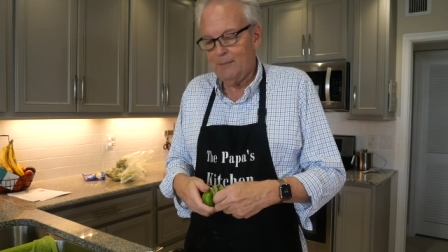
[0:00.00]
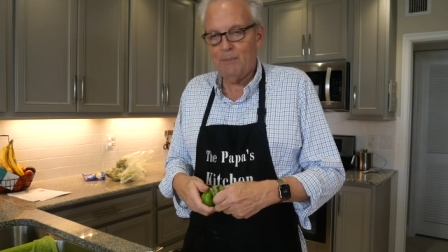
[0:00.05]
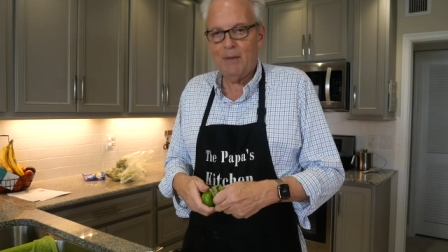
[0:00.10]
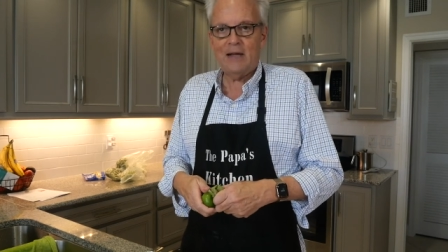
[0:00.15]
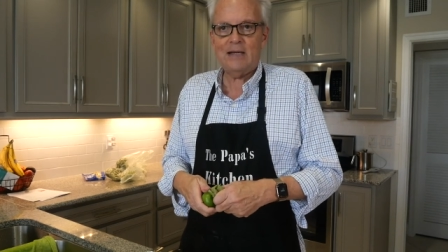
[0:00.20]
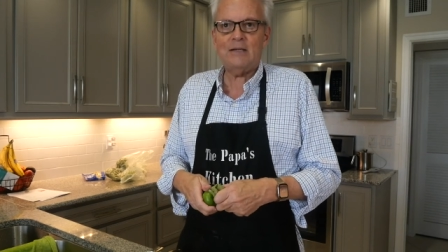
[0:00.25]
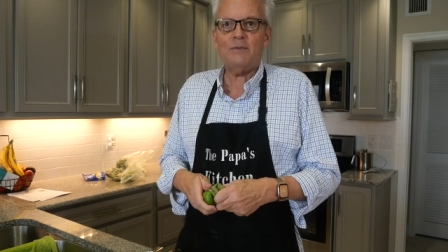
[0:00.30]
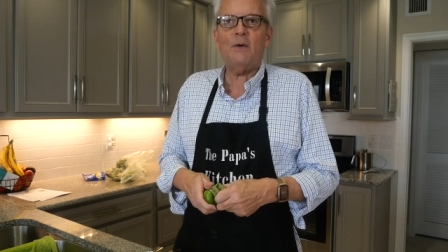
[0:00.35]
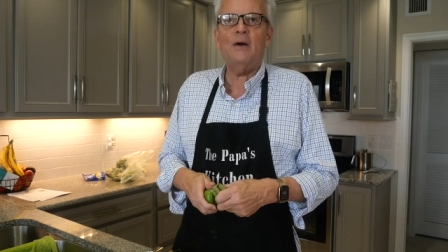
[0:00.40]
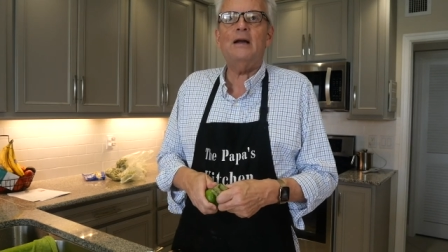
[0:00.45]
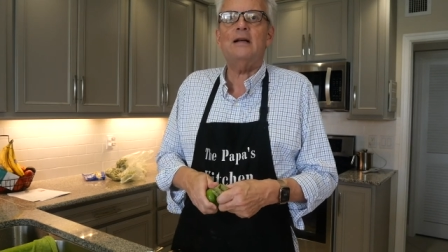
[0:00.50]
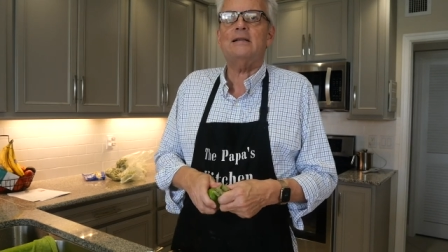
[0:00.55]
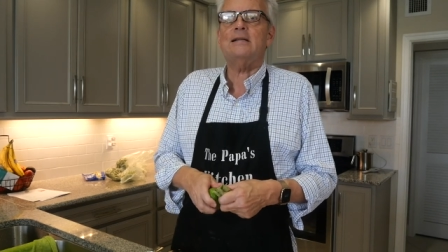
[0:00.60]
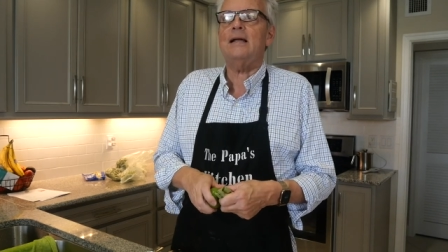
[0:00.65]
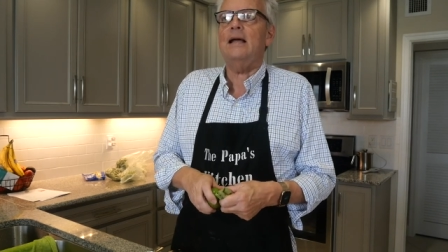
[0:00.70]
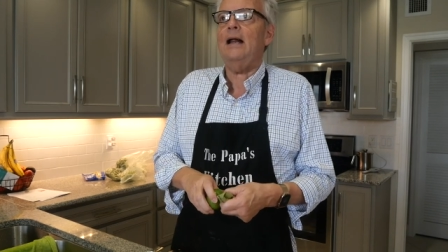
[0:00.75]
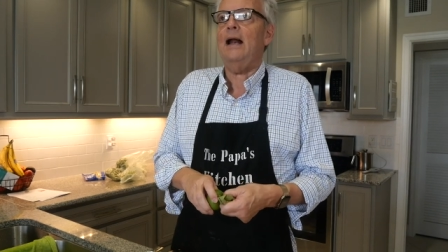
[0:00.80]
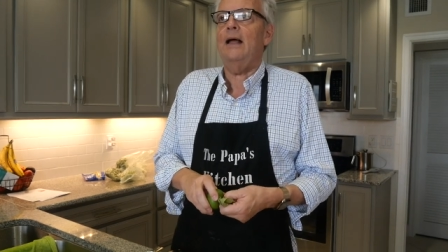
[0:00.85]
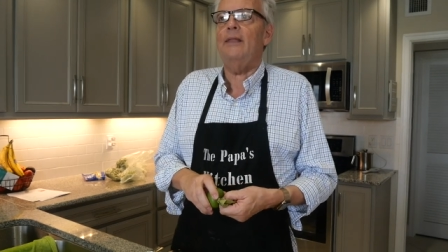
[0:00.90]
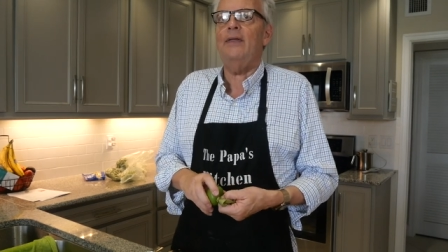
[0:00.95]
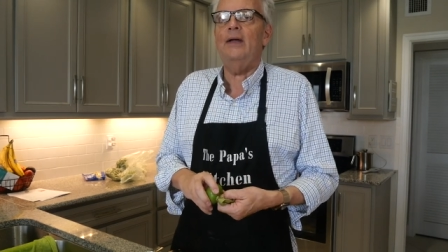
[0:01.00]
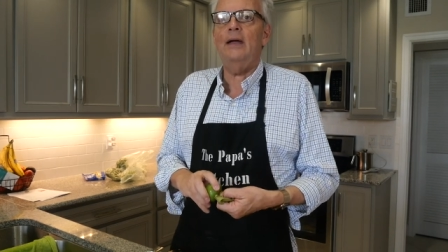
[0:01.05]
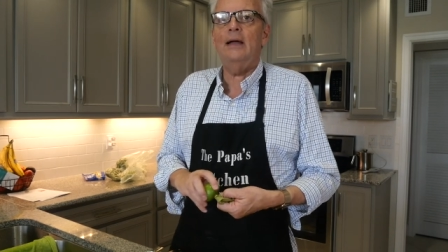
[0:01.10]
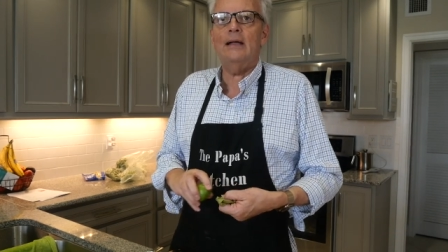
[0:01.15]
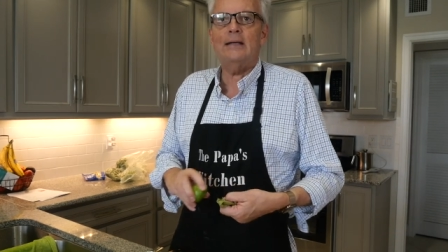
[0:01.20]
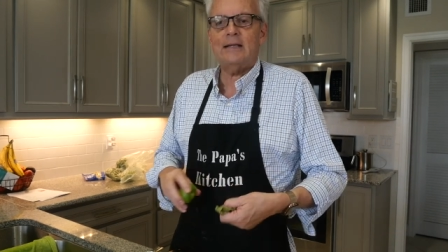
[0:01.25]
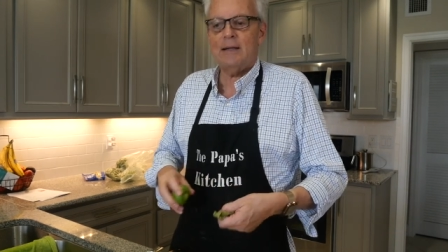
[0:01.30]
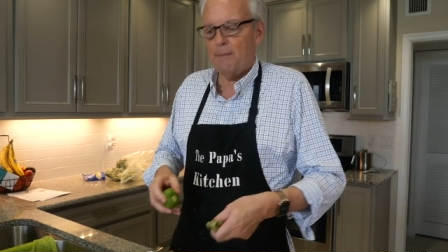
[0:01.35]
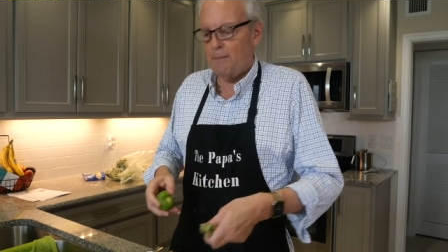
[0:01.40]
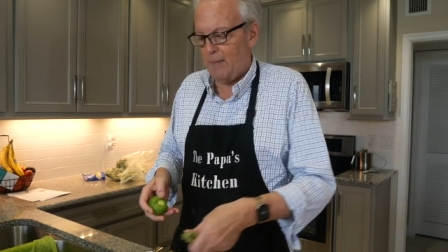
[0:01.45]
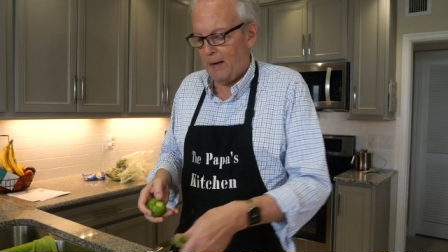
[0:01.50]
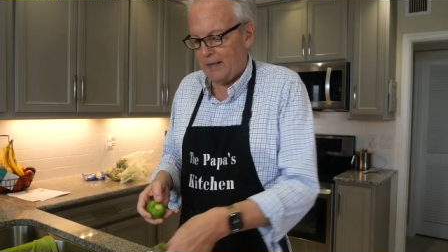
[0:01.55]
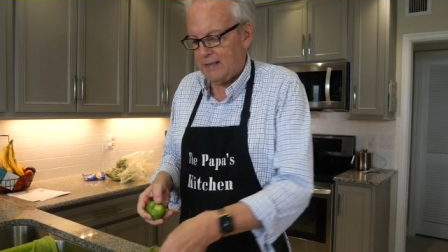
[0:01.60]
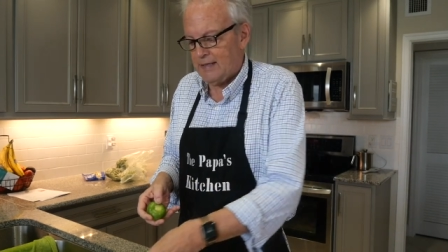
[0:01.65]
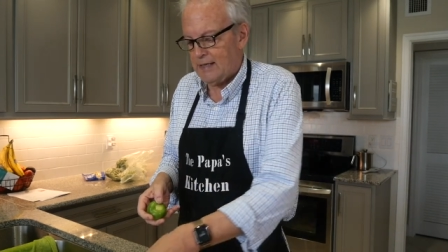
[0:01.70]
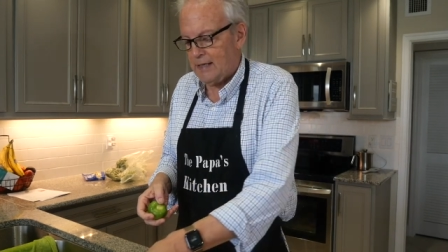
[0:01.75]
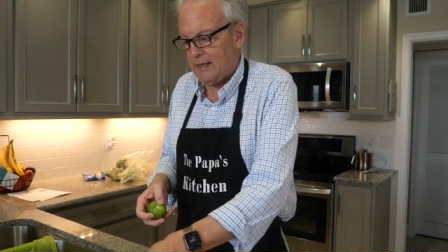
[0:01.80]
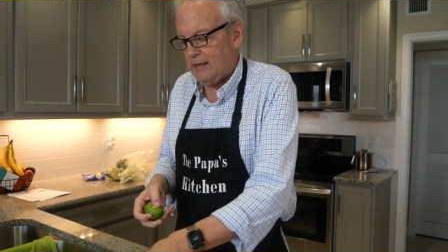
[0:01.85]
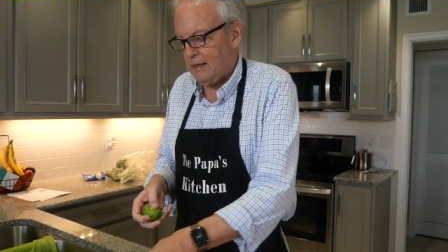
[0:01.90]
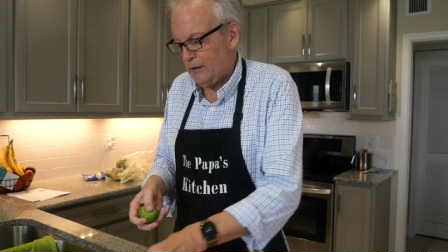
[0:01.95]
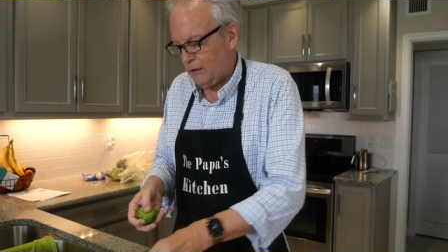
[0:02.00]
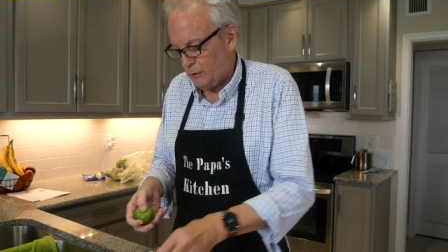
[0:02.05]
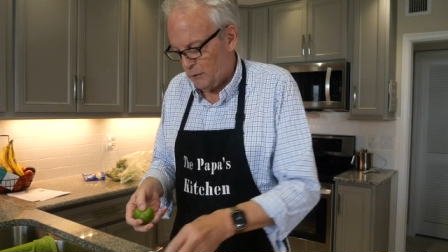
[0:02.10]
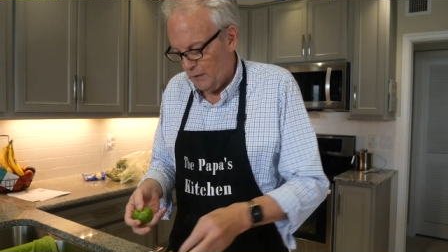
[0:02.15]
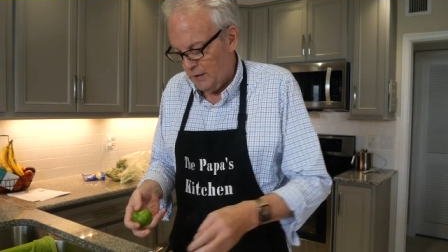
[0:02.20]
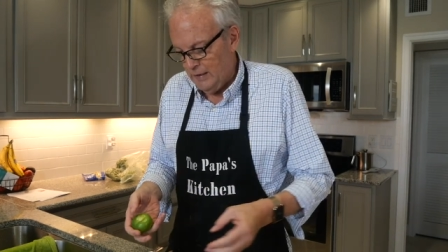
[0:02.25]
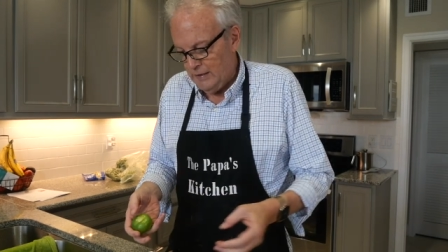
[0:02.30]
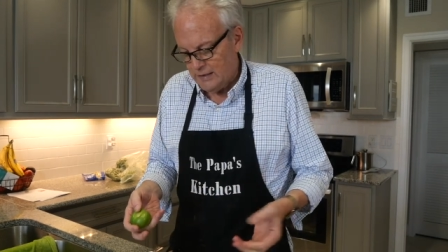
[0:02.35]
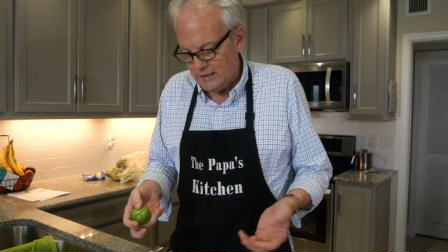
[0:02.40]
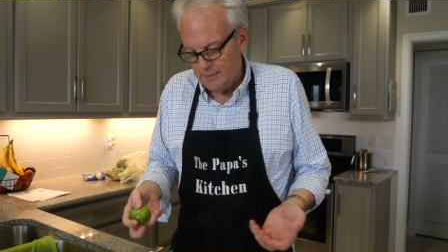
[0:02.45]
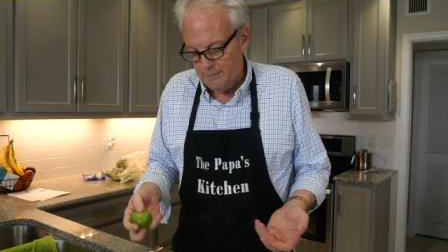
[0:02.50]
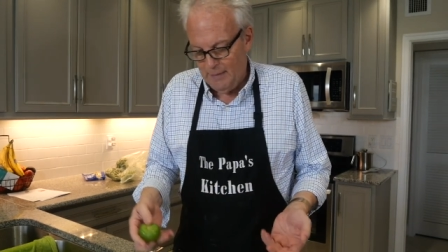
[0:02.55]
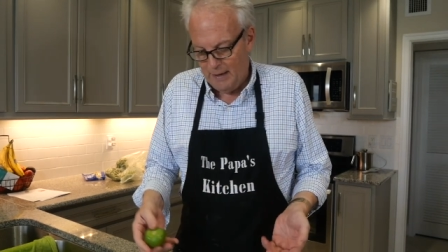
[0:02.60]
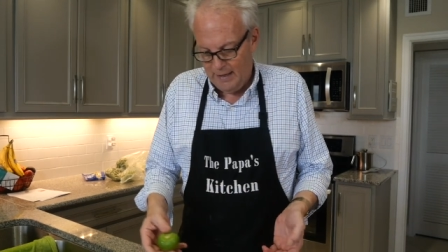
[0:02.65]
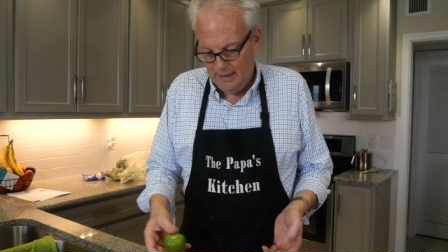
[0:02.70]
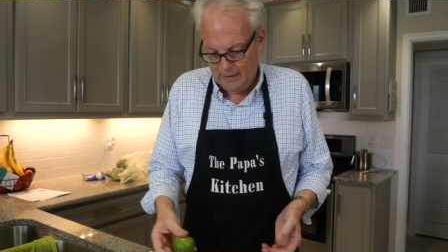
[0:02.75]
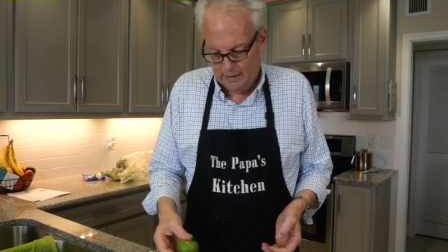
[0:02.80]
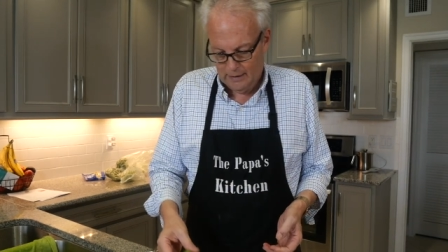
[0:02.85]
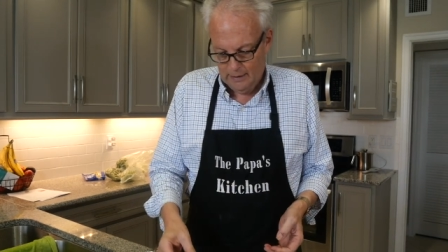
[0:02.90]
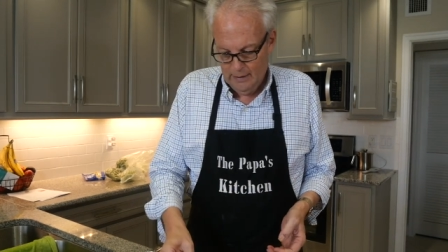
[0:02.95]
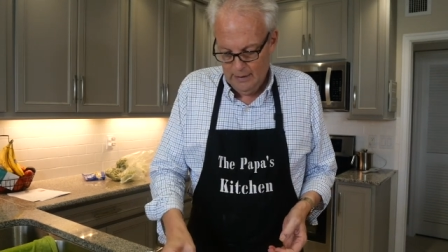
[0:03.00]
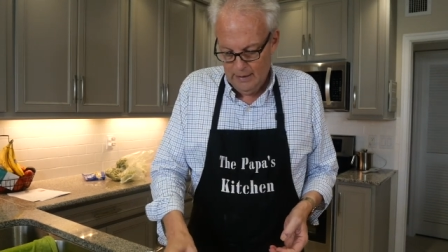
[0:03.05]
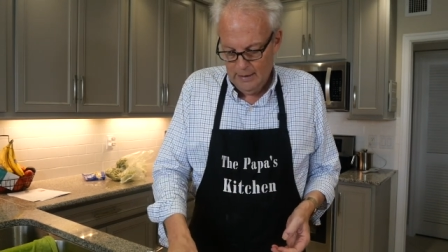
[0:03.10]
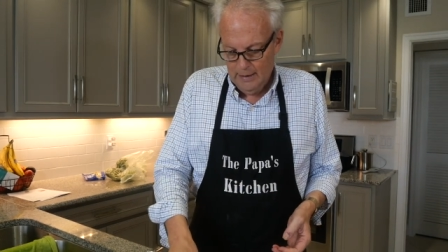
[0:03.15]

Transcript: best way to say it. I think it's a Mexican green tomato.